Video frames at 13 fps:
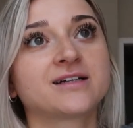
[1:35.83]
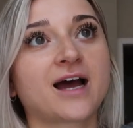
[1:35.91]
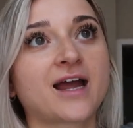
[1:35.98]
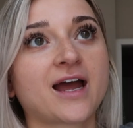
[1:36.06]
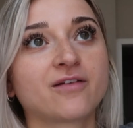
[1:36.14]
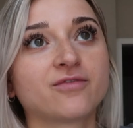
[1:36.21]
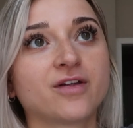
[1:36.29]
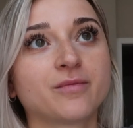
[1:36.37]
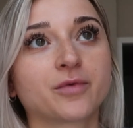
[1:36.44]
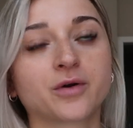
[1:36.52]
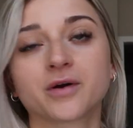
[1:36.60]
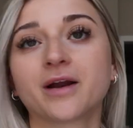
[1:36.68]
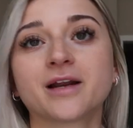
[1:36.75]
I have them
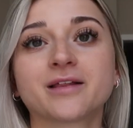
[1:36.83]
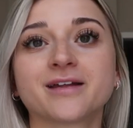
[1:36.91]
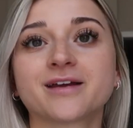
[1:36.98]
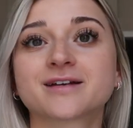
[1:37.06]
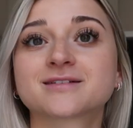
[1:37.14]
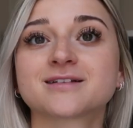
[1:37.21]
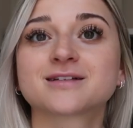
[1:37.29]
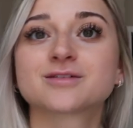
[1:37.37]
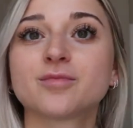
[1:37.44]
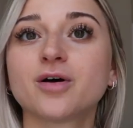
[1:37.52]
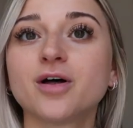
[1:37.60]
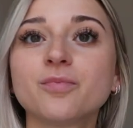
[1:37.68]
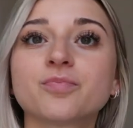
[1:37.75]
more readily
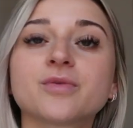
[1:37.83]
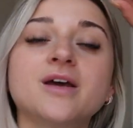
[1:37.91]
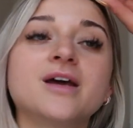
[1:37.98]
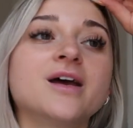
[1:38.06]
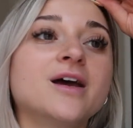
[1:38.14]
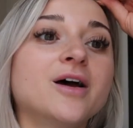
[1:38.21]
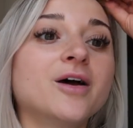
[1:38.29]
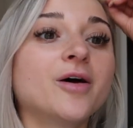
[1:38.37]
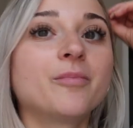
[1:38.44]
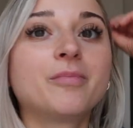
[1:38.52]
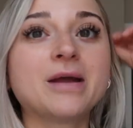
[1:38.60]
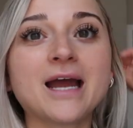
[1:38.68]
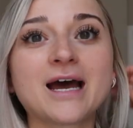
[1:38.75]
accessible.
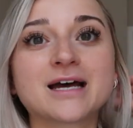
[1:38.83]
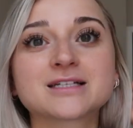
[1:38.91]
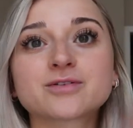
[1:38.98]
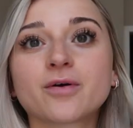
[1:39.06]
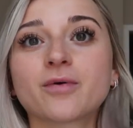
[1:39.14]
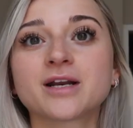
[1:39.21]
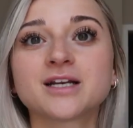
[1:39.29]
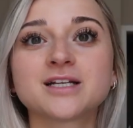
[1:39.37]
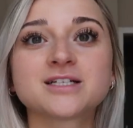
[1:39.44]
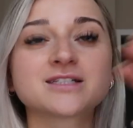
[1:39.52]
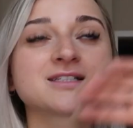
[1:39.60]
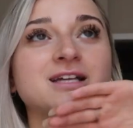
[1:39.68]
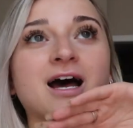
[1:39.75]
But yeah, so I wanted to
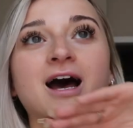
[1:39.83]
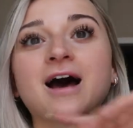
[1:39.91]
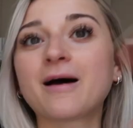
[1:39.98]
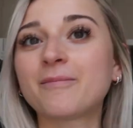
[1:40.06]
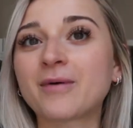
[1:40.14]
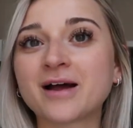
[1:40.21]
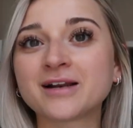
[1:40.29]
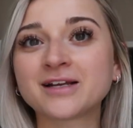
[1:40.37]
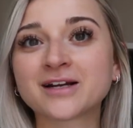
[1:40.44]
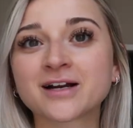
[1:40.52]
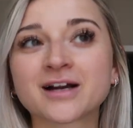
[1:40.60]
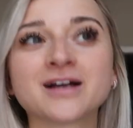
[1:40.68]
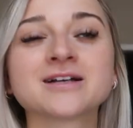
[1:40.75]
just hop on
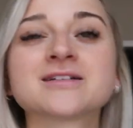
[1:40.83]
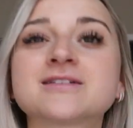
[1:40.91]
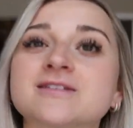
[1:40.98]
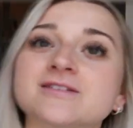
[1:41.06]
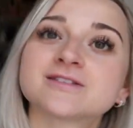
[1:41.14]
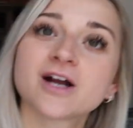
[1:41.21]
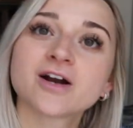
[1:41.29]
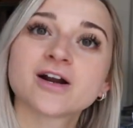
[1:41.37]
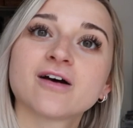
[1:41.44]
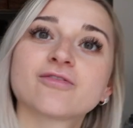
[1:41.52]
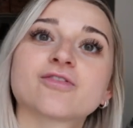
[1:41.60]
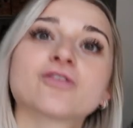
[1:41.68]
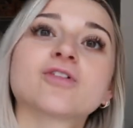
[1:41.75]
here, start
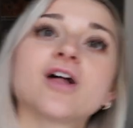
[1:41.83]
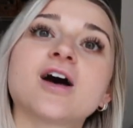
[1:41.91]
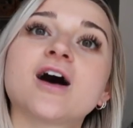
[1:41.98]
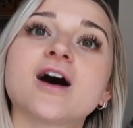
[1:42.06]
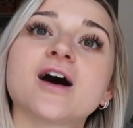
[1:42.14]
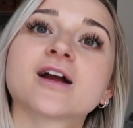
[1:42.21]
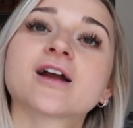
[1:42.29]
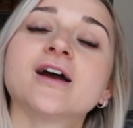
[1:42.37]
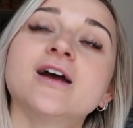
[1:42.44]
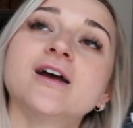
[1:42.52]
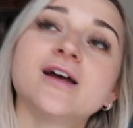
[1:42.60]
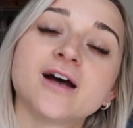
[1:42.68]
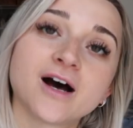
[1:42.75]
off the vlog
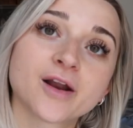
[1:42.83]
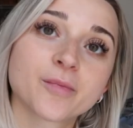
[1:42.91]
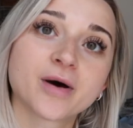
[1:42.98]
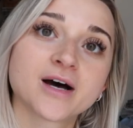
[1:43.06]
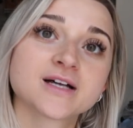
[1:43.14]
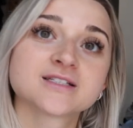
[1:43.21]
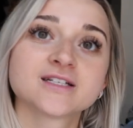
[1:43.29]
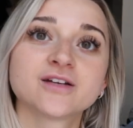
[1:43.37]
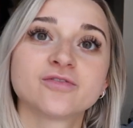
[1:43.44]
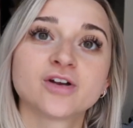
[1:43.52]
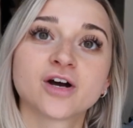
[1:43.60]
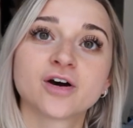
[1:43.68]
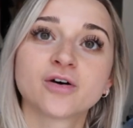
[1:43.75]
on a positive
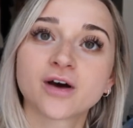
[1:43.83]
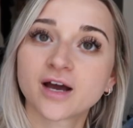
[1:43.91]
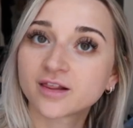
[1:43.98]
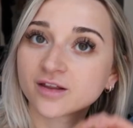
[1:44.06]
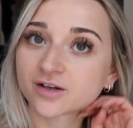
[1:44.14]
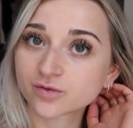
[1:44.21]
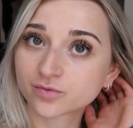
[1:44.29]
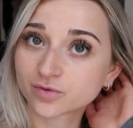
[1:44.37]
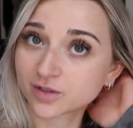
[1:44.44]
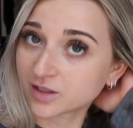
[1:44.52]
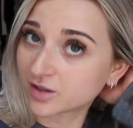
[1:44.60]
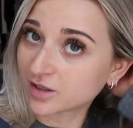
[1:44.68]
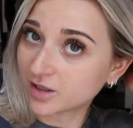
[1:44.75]
note. I look
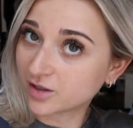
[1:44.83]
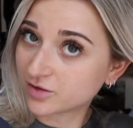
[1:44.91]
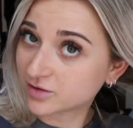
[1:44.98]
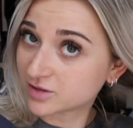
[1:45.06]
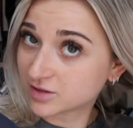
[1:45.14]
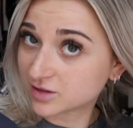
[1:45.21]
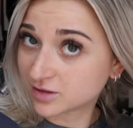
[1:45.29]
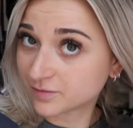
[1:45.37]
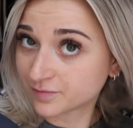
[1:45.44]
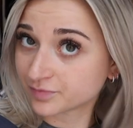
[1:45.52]
really gross.